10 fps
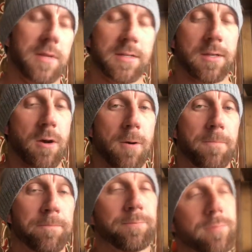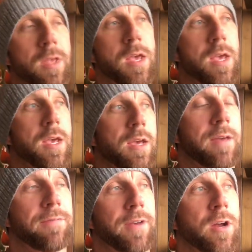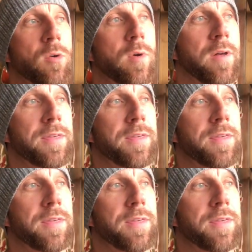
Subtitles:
So I figure, well,